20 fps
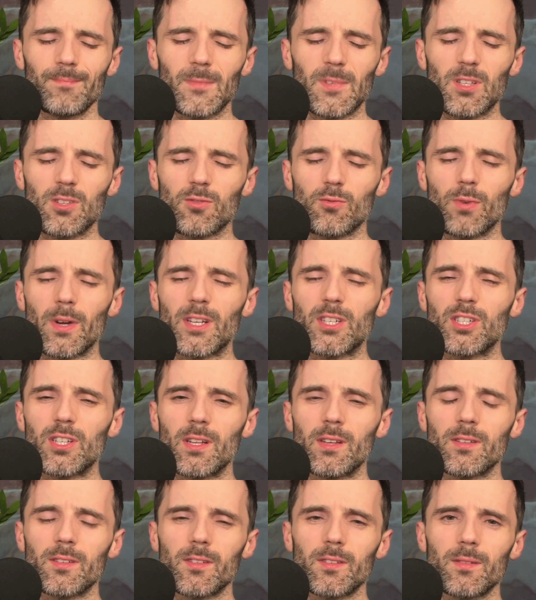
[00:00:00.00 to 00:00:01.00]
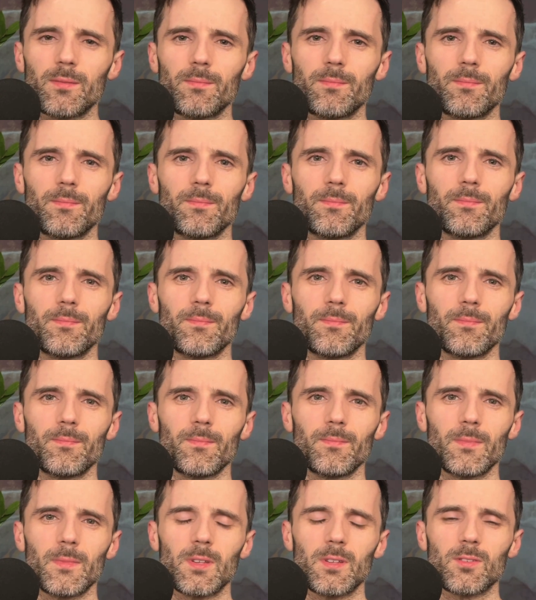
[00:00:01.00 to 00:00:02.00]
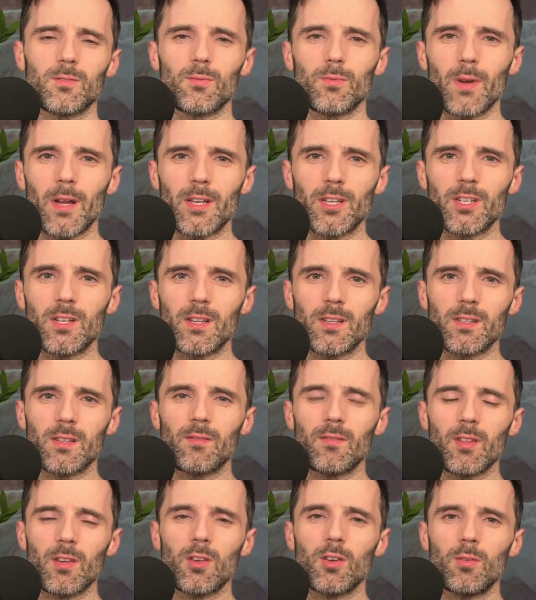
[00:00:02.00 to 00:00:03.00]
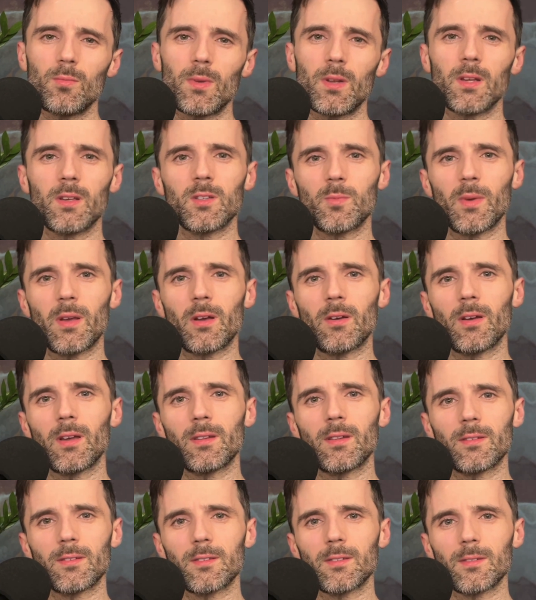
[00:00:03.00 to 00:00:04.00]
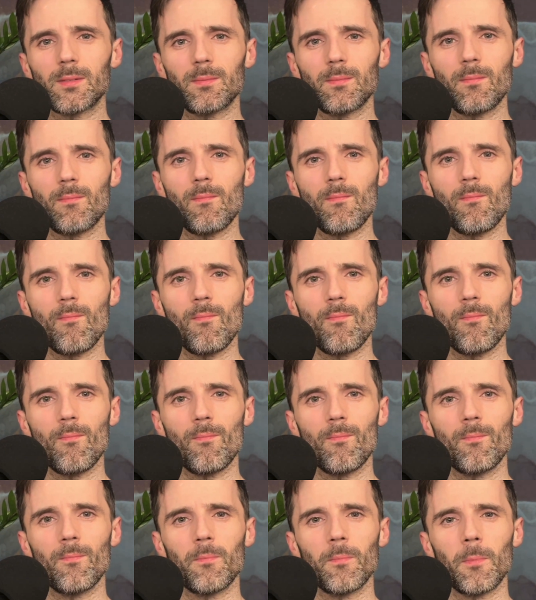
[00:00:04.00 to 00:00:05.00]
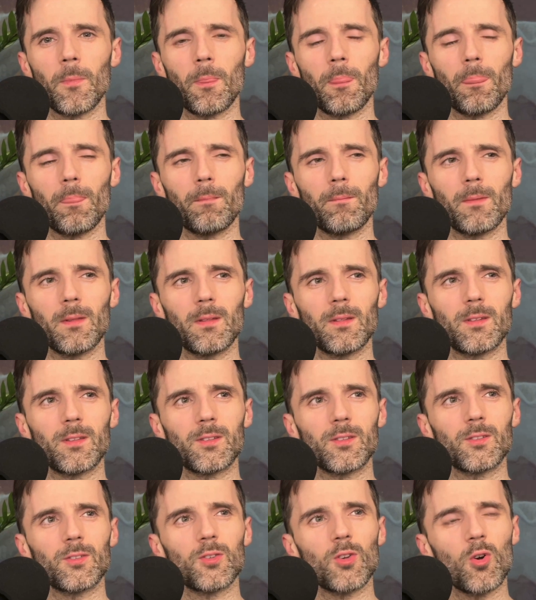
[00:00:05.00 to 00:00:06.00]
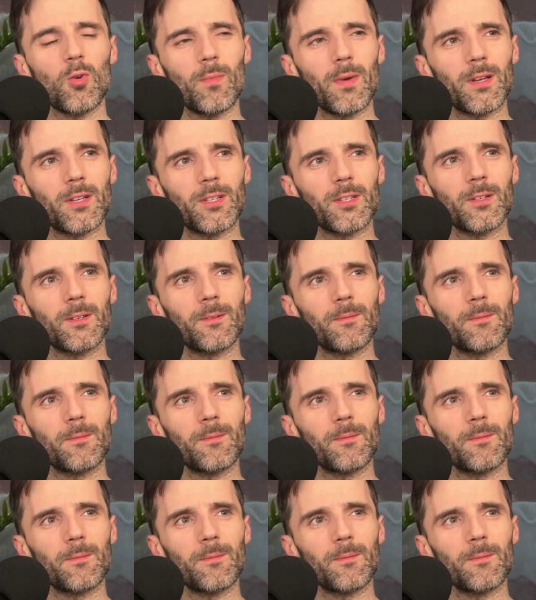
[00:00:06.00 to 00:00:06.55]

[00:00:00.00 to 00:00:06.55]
richness, this richness of the human experience. It's so much